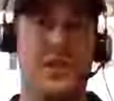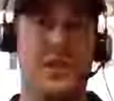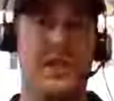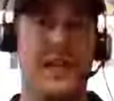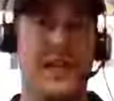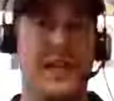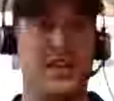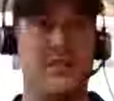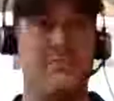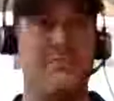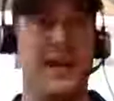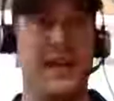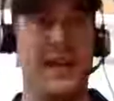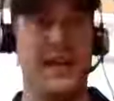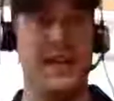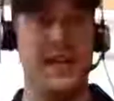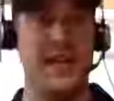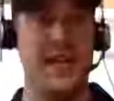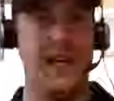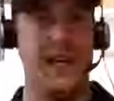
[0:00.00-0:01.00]
that you may
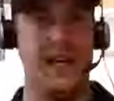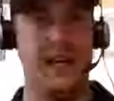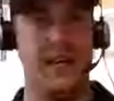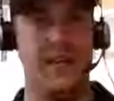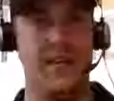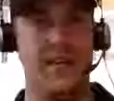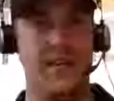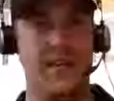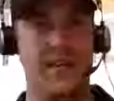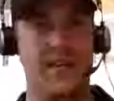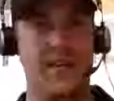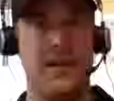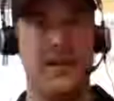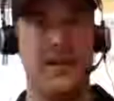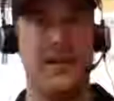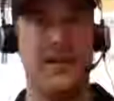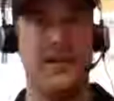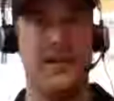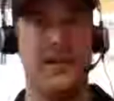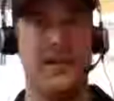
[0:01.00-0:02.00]
need.
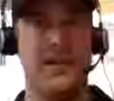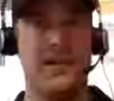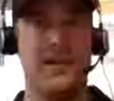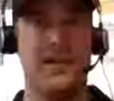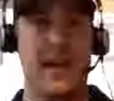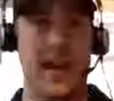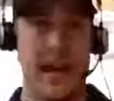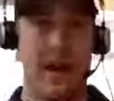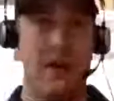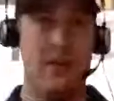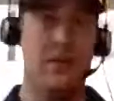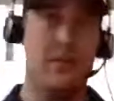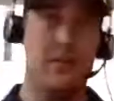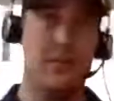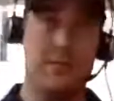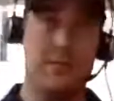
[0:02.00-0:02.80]
Now,